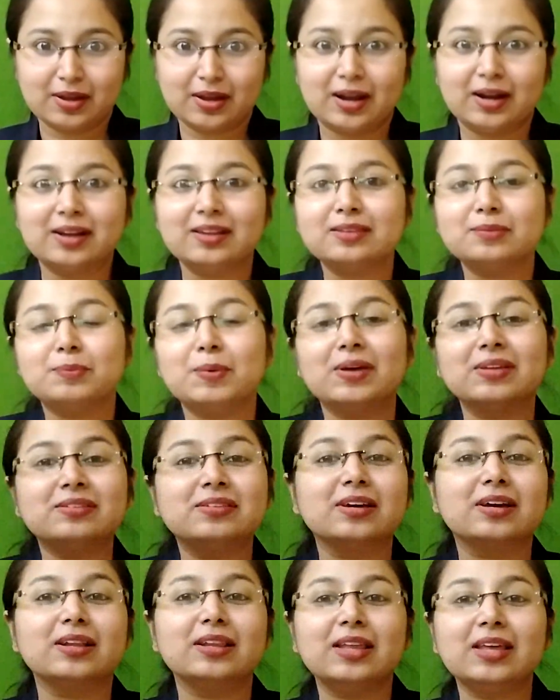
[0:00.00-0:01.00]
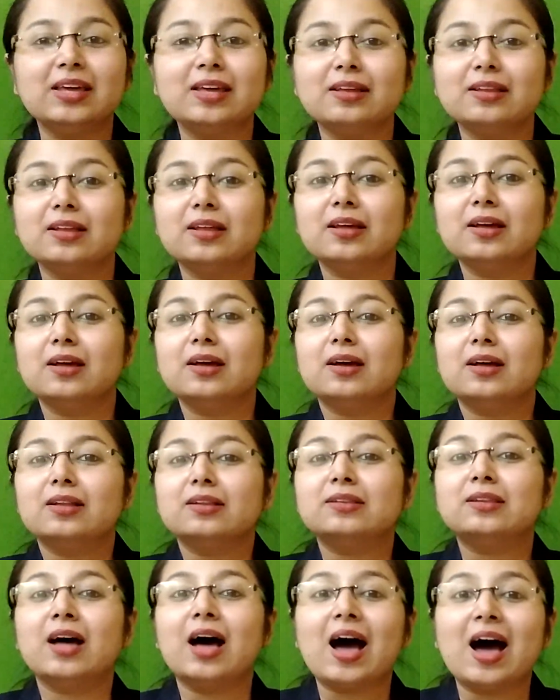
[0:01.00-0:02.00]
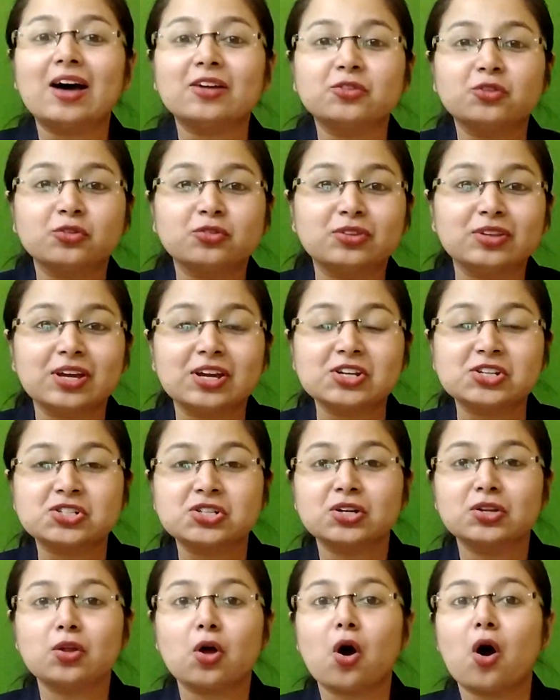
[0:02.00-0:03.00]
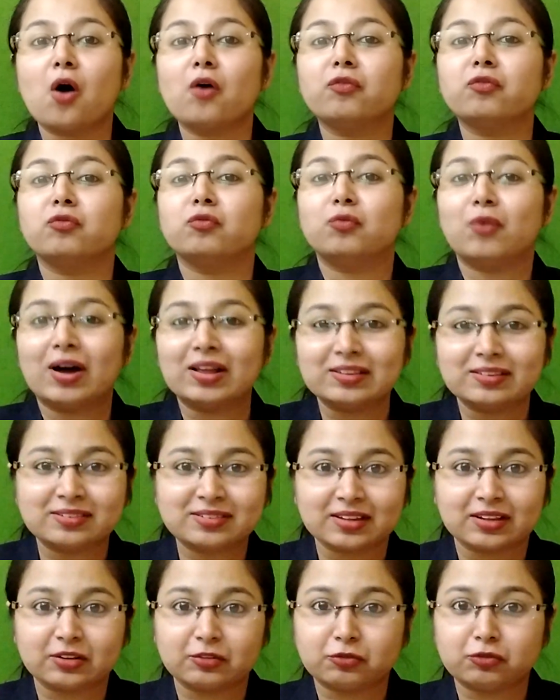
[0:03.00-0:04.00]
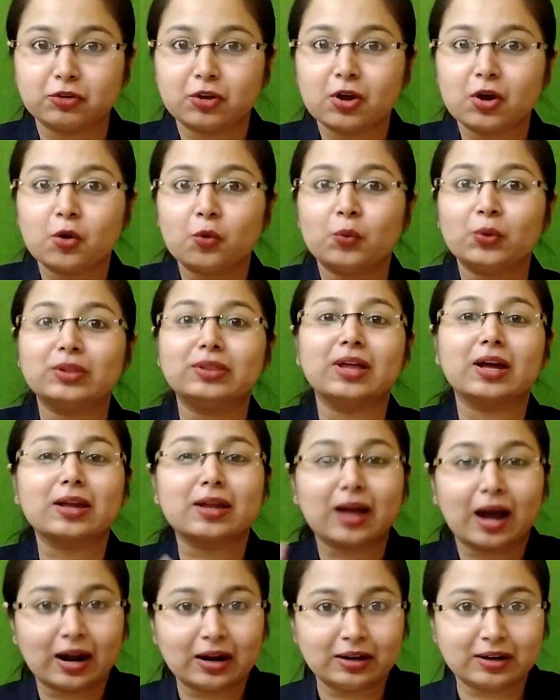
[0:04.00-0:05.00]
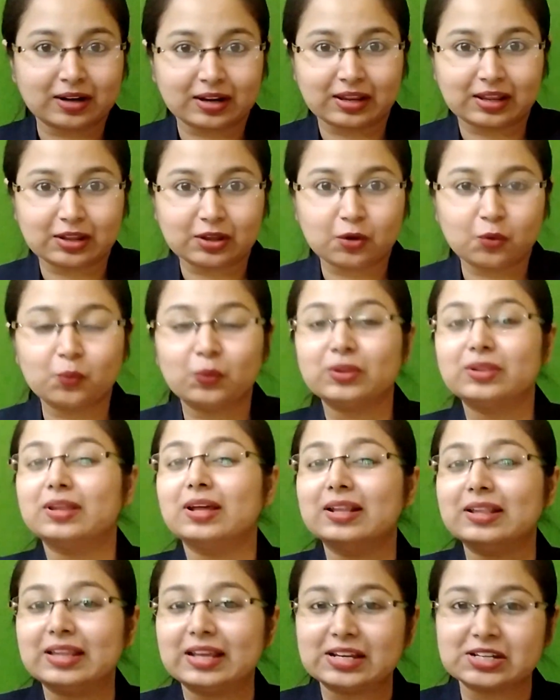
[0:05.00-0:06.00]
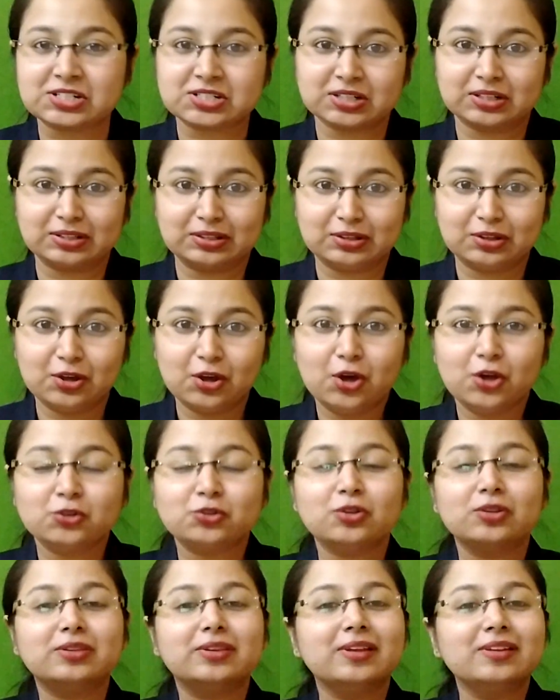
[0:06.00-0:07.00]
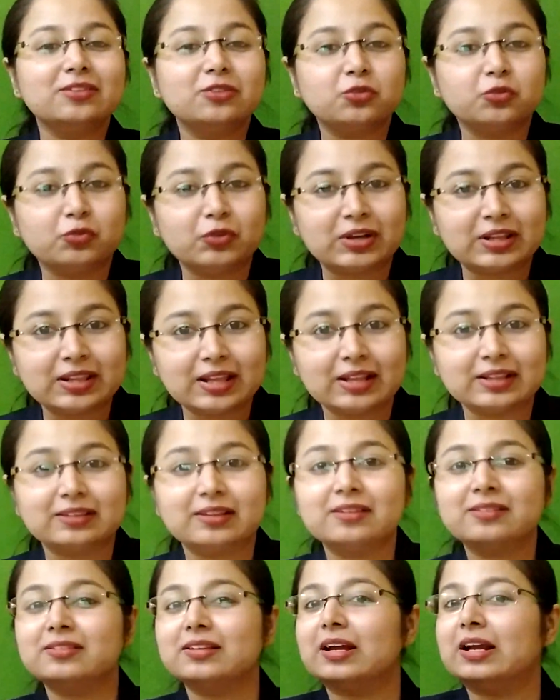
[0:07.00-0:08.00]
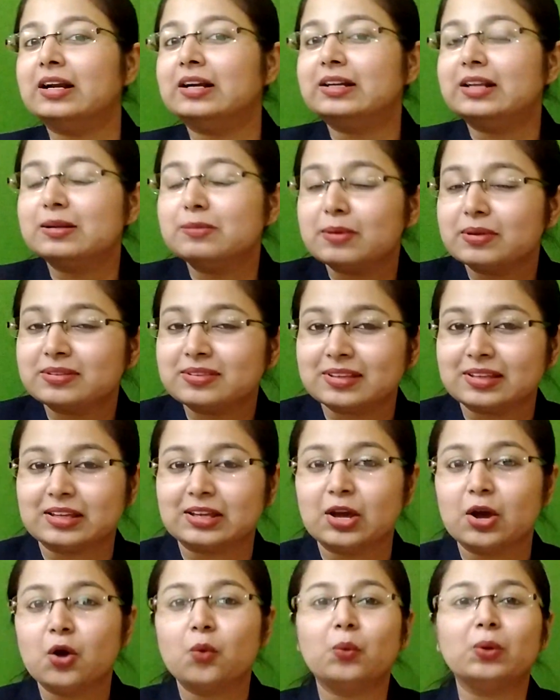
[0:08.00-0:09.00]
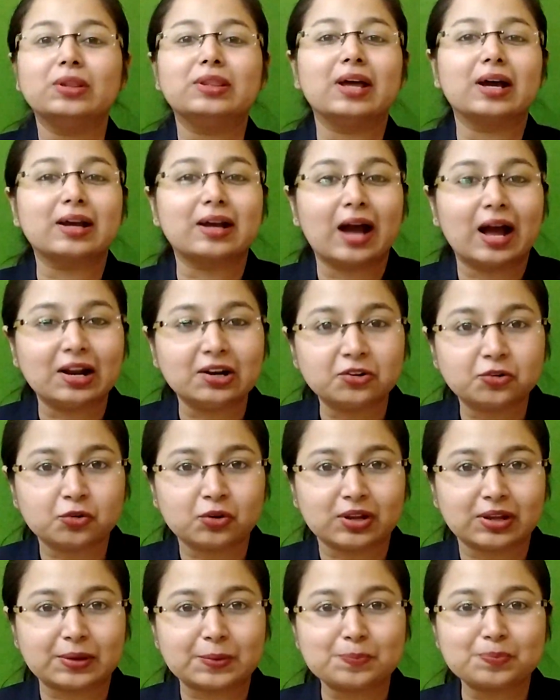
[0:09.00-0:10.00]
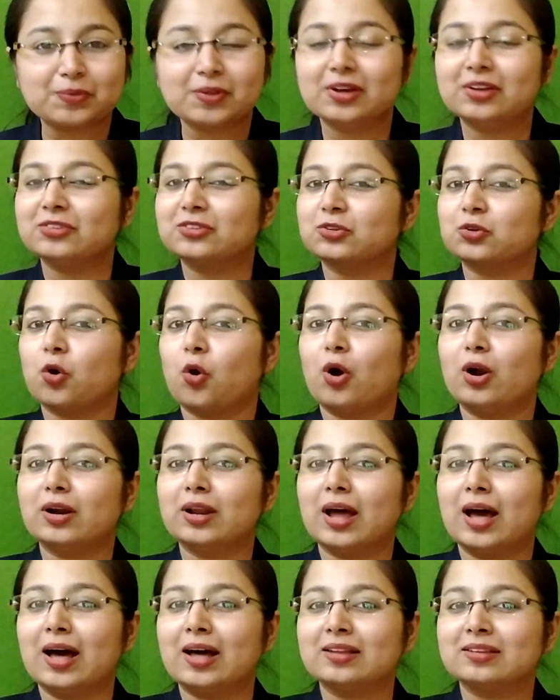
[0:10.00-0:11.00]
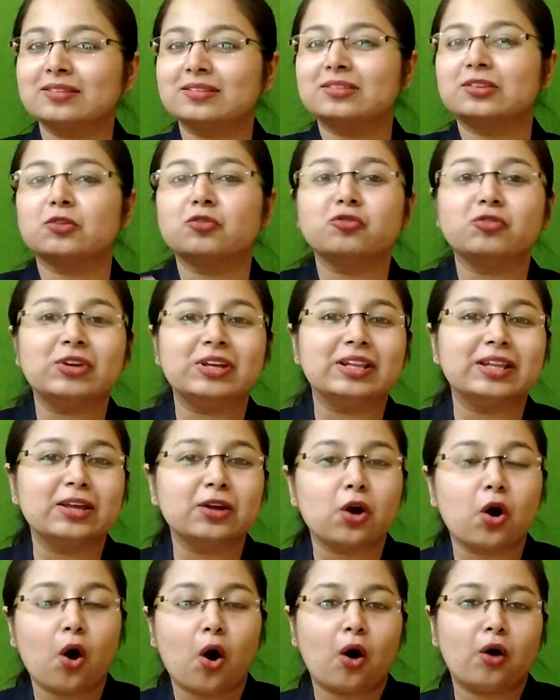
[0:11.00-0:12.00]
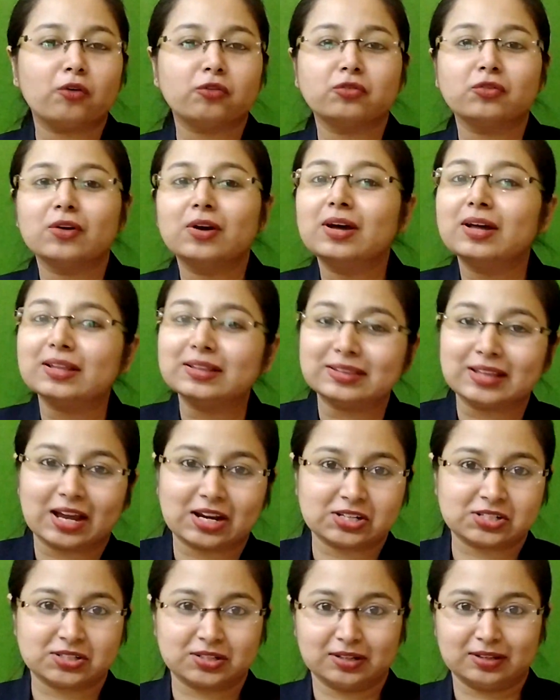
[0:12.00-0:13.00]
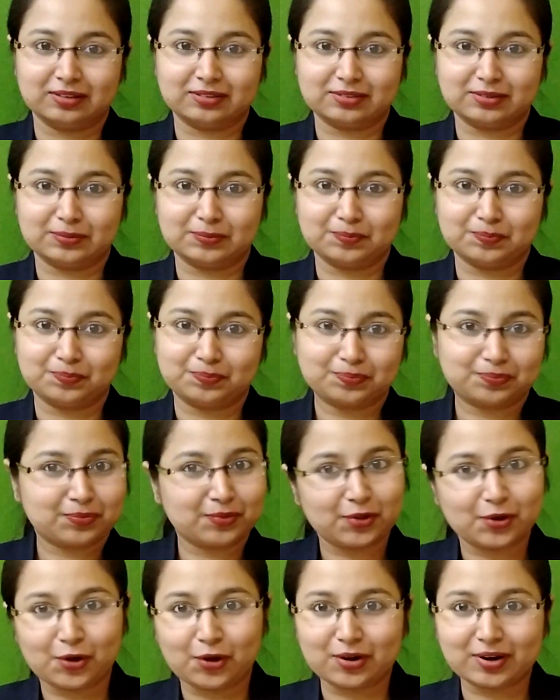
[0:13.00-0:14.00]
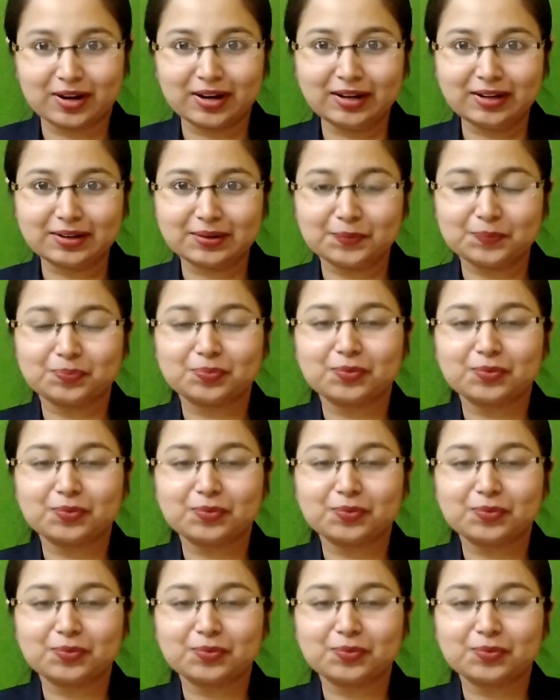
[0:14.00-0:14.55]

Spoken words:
It is basically the association of oneself with the country, with the nation. So this feeling, this intimacy with the country is called as the feeling of nationalism. Alright.